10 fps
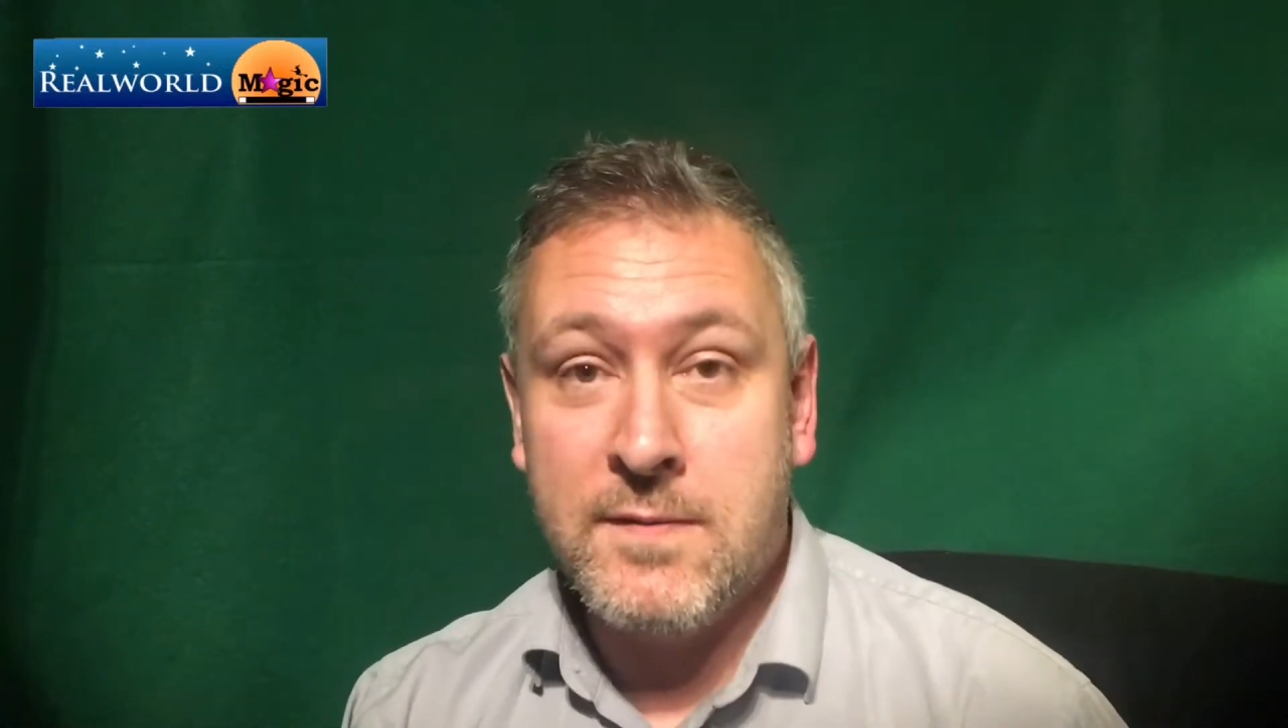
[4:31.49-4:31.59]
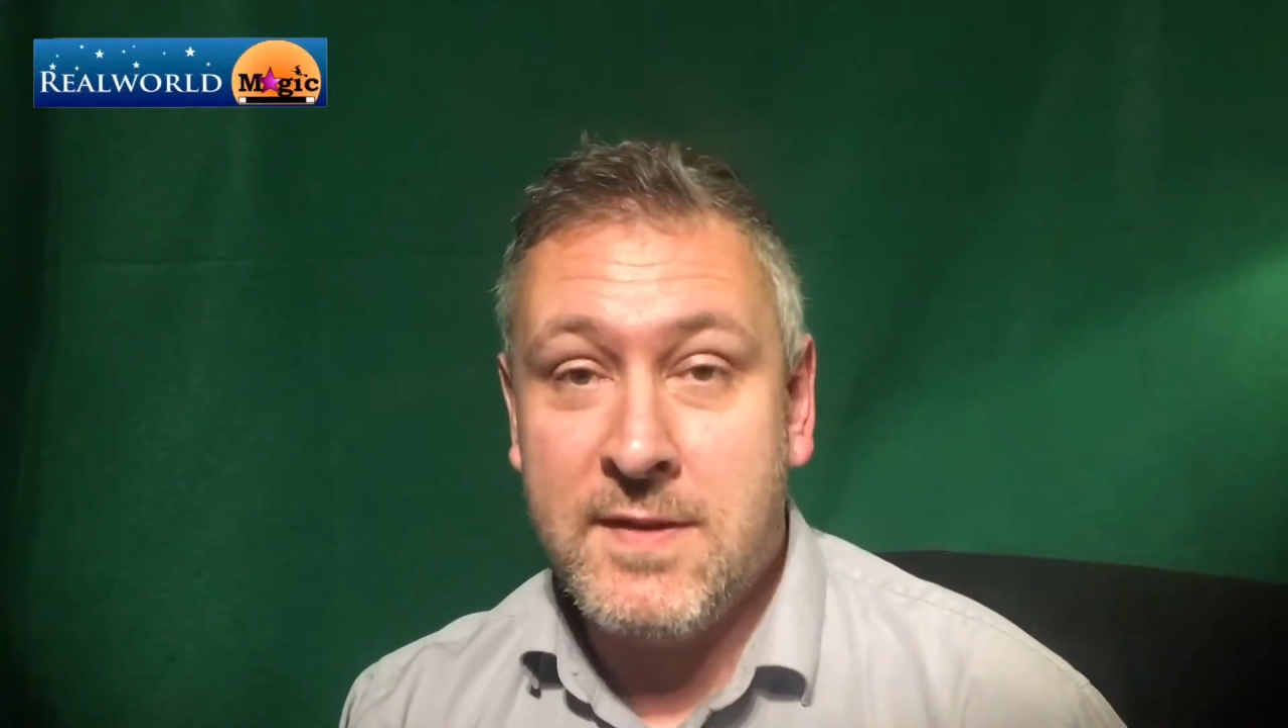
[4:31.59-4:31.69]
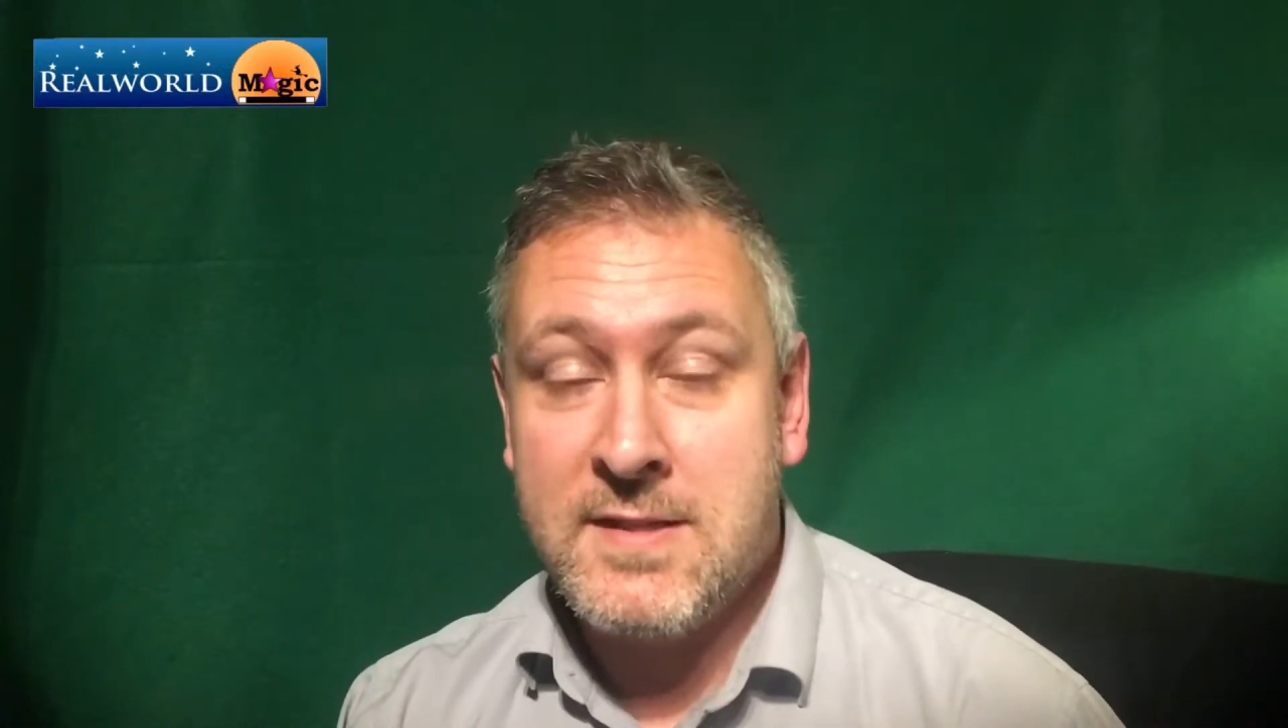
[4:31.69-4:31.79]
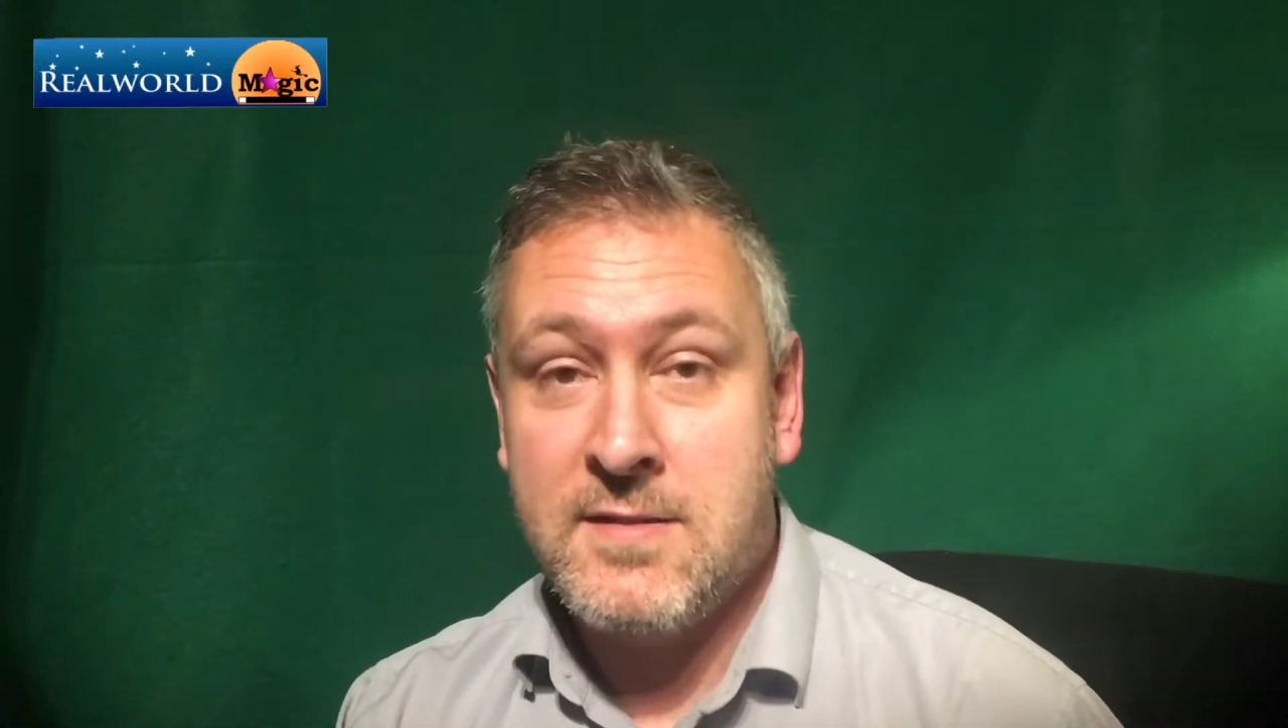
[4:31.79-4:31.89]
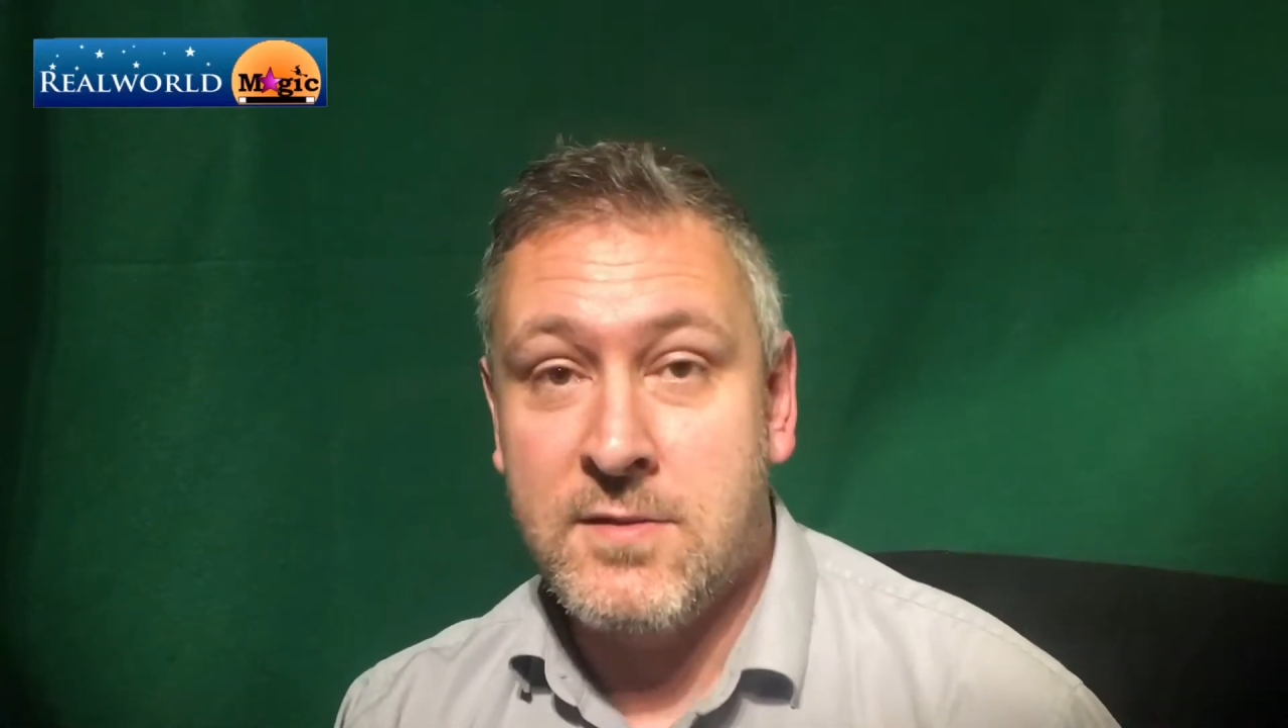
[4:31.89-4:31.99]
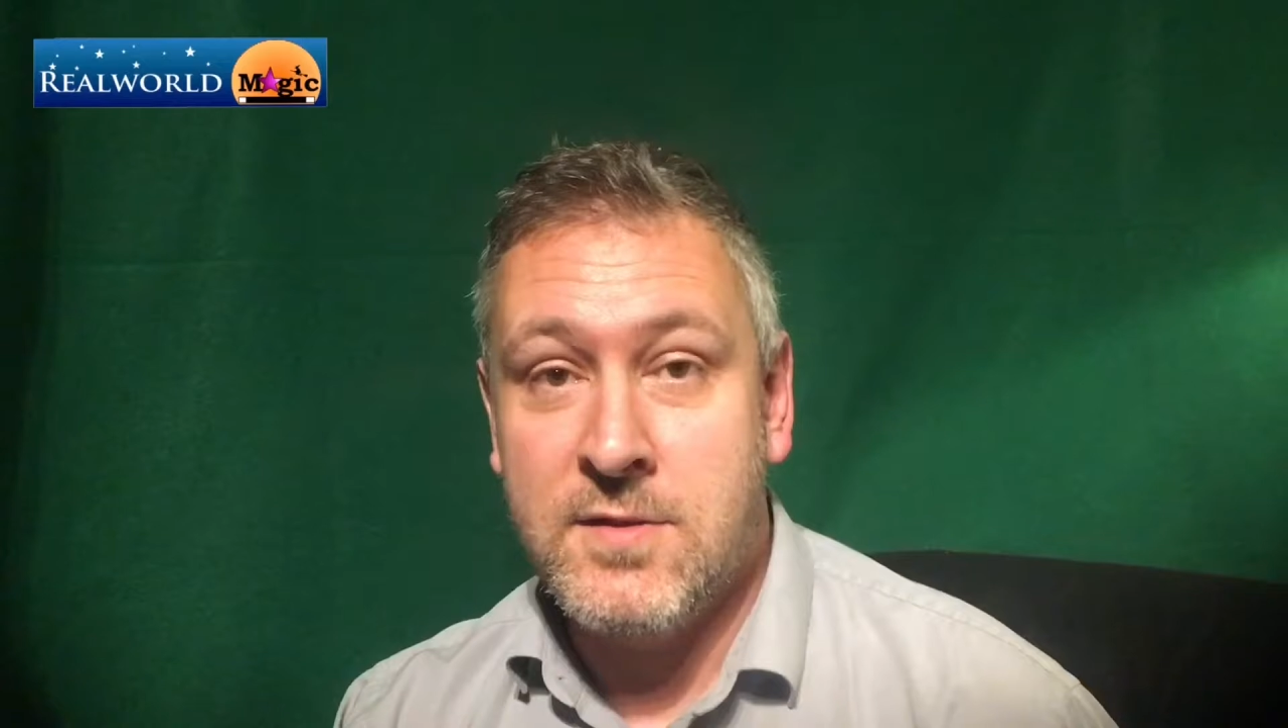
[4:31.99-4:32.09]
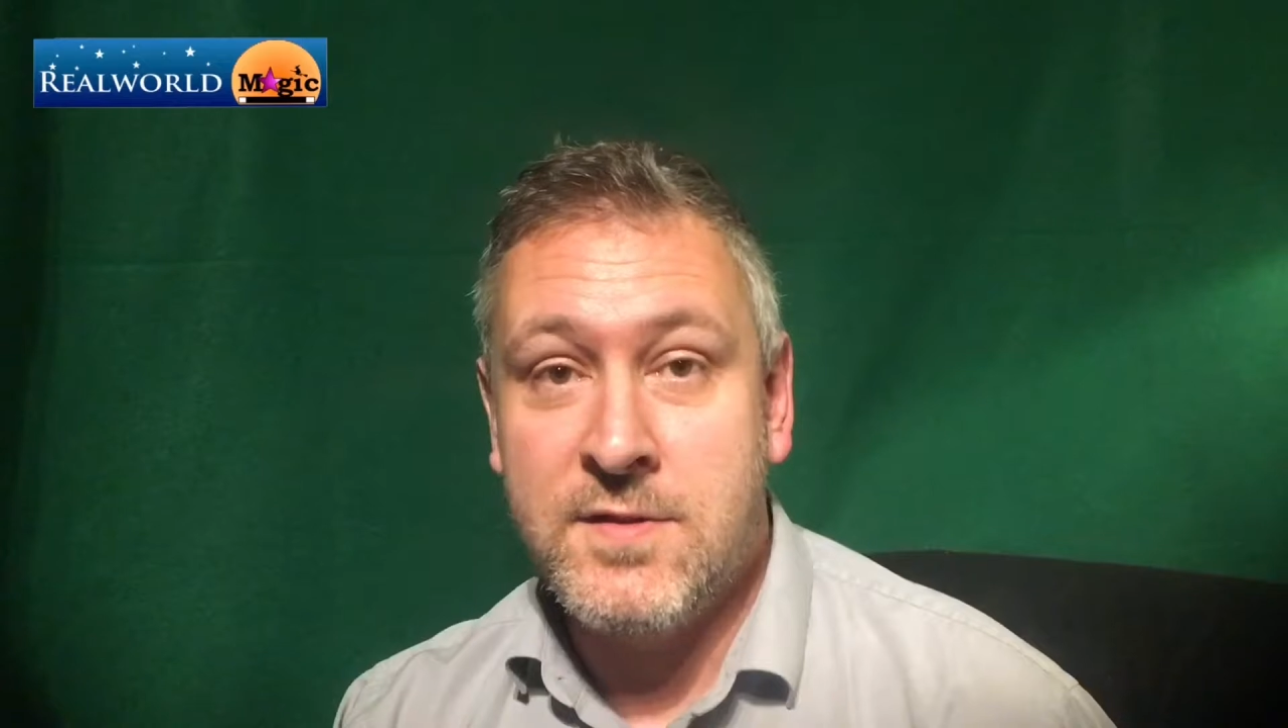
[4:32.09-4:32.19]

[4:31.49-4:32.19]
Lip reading: of this sort